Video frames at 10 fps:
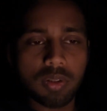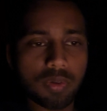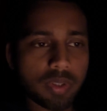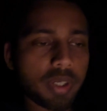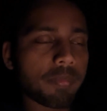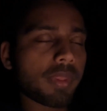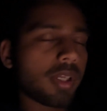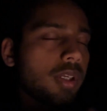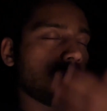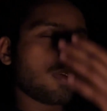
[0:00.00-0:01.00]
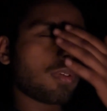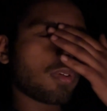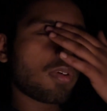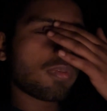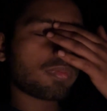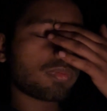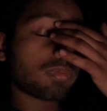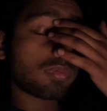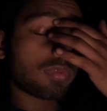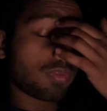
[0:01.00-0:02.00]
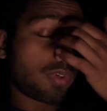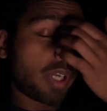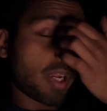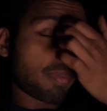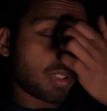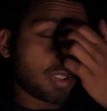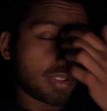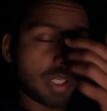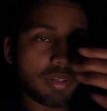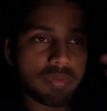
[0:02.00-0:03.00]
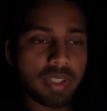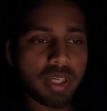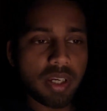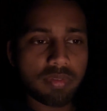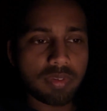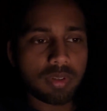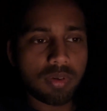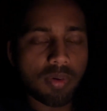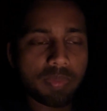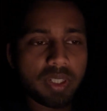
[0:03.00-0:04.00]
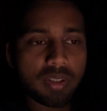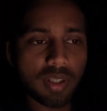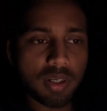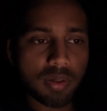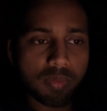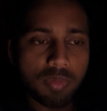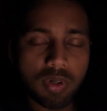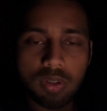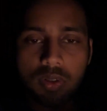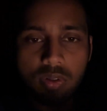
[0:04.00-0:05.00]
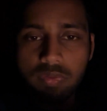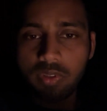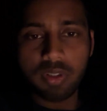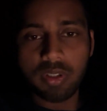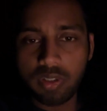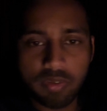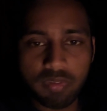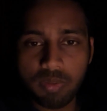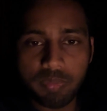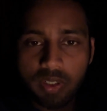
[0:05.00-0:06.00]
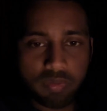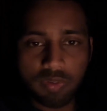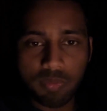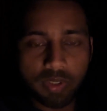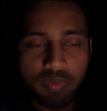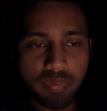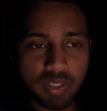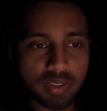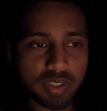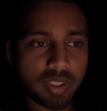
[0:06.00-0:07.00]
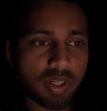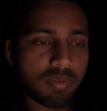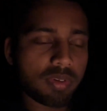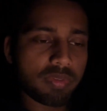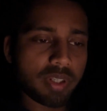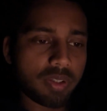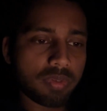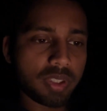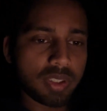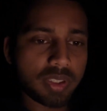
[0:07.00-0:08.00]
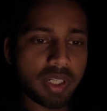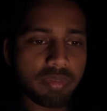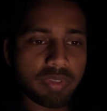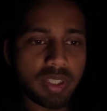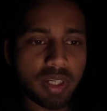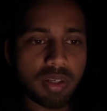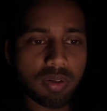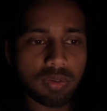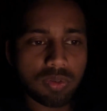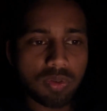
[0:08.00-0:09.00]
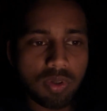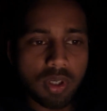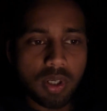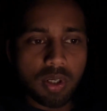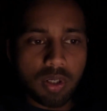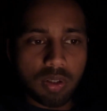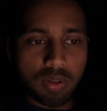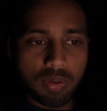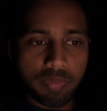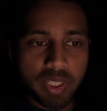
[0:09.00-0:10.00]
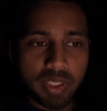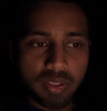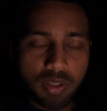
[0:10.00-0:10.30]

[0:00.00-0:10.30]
Okay, so what happens is that we have copied the model of the development from the West, and now what we are doing is that we are also making the